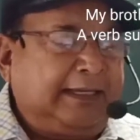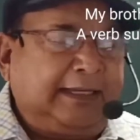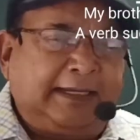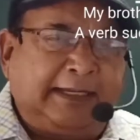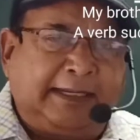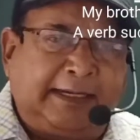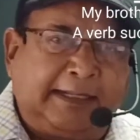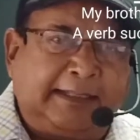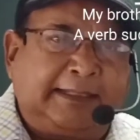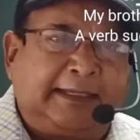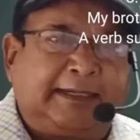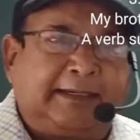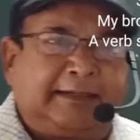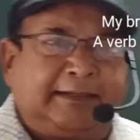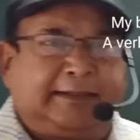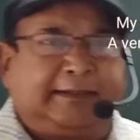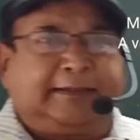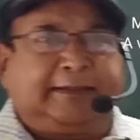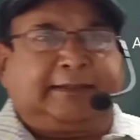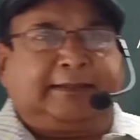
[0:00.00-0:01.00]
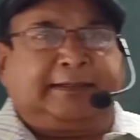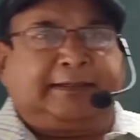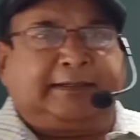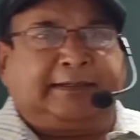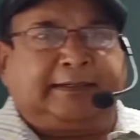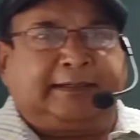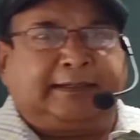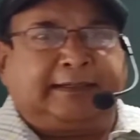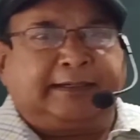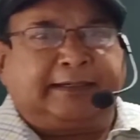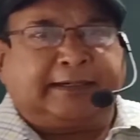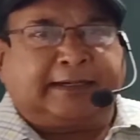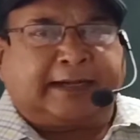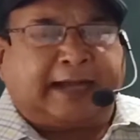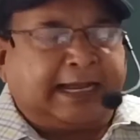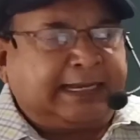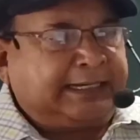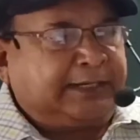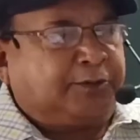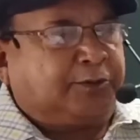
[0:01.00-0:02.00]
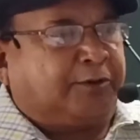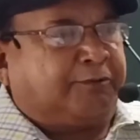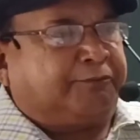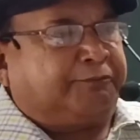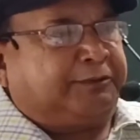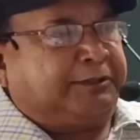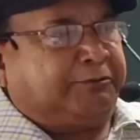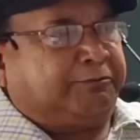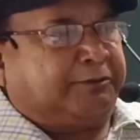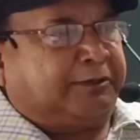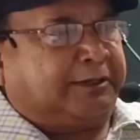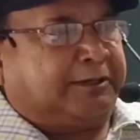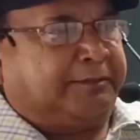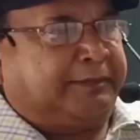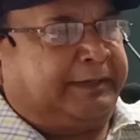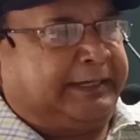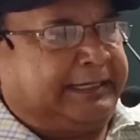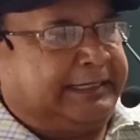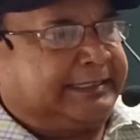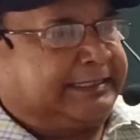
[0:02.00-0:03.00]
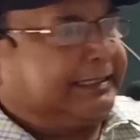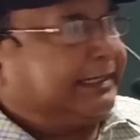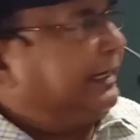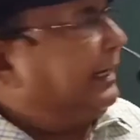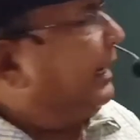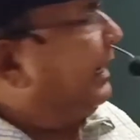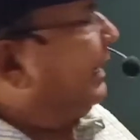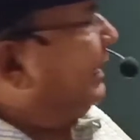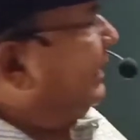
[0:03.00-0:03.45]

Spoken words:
Another kind of the verb is a